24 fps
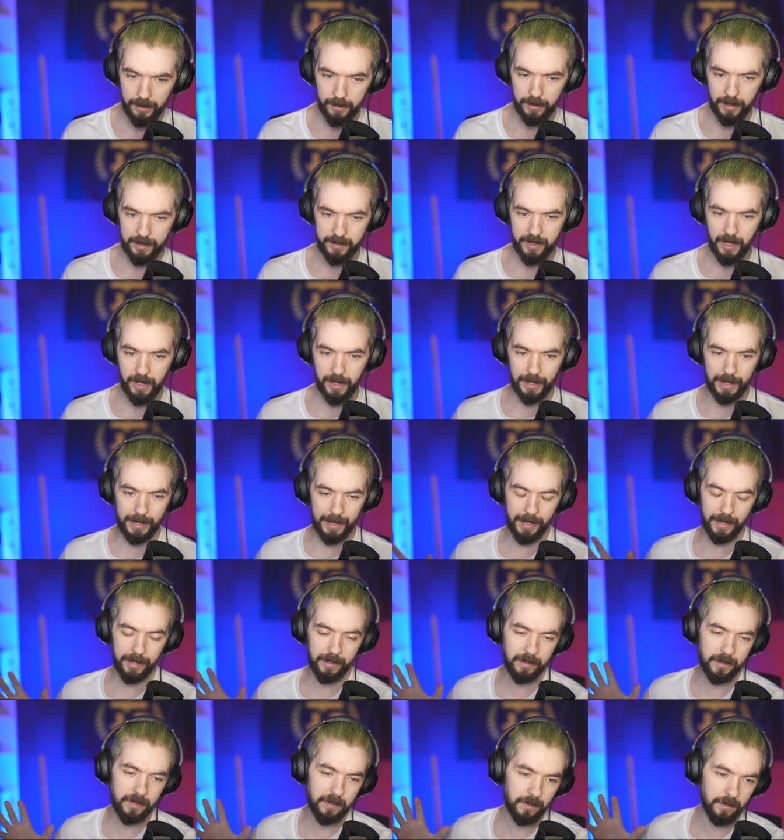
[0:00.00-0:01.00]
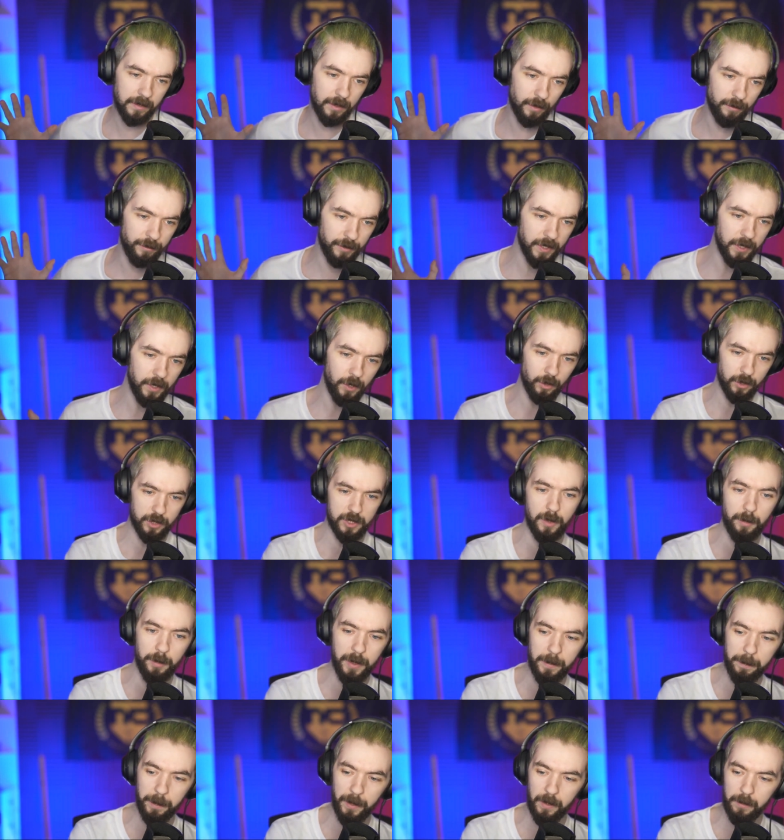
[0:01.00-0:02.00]
has kind of kicked their videos to
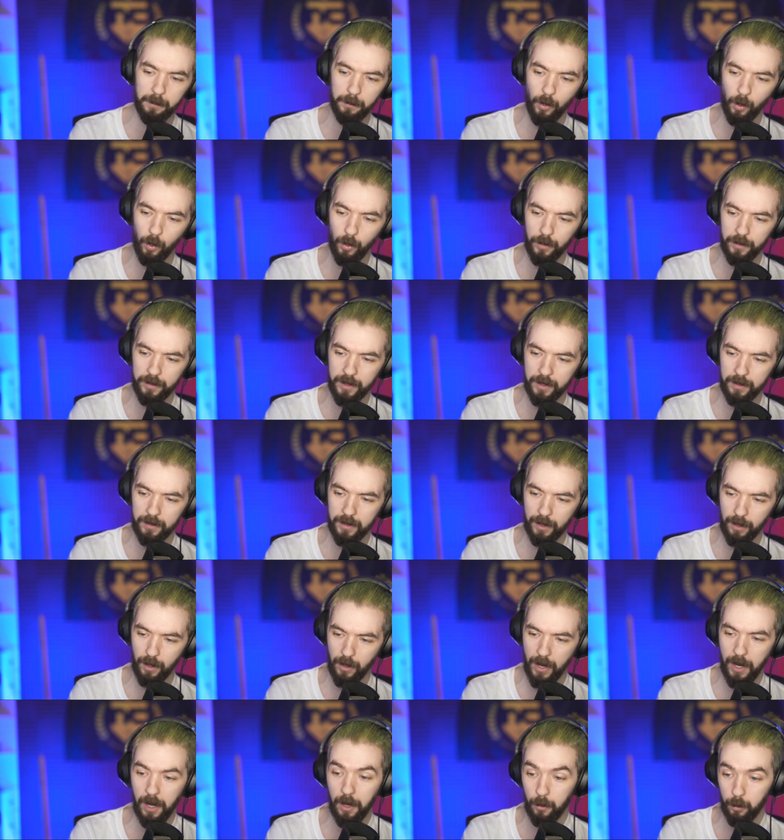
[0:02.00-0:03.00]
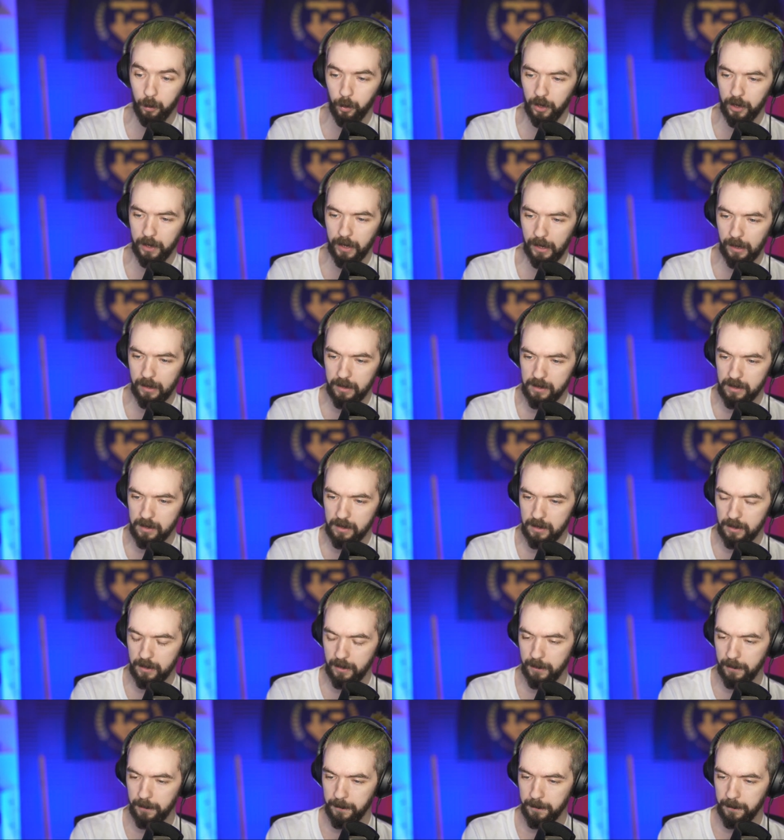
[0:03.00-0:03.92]
people more than their hard work has.